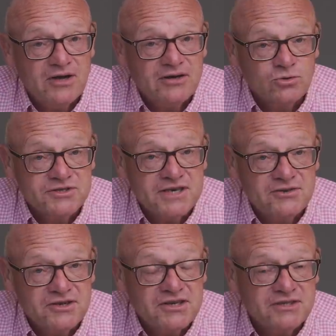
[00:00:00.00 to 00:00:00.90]
and also
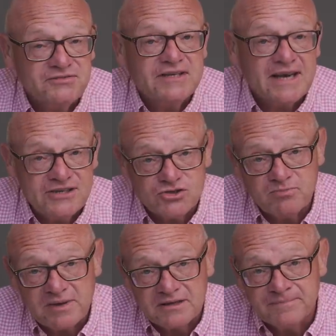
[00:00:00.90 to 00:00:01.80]
the notification
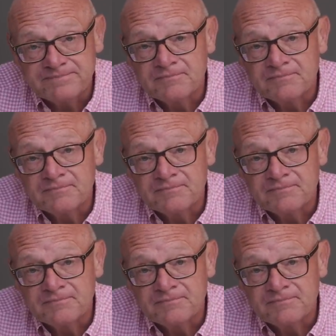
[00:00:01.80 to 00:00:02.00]
bell.